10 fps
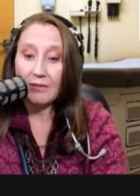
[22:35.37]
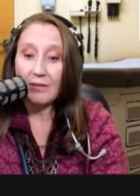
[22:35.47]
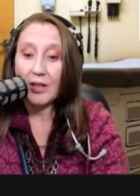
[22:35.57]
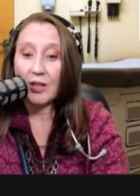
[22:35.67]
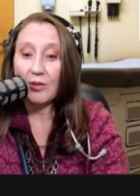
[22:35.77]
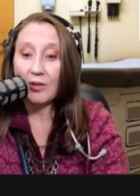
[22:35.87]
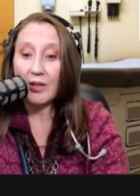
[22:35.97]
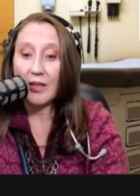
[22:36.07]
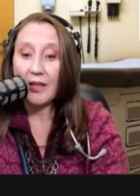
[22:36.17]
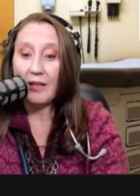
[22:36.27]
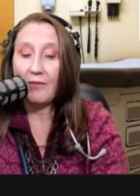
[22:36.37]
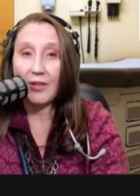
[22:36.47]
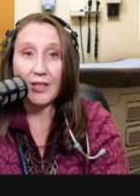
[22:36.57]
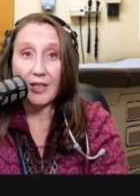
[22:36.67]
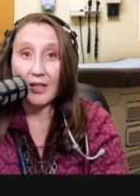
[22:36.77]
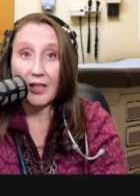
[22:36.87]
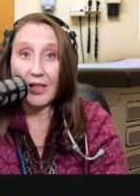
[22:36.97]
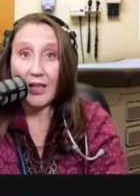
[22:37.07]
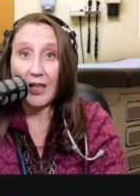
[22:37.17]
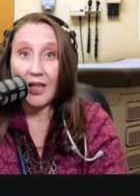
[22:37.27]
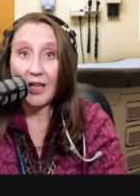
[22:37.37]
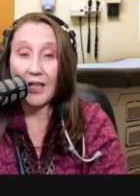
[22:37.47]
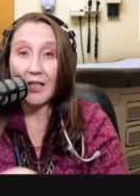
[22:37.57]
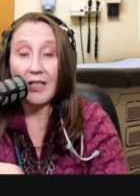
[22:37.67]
literally physically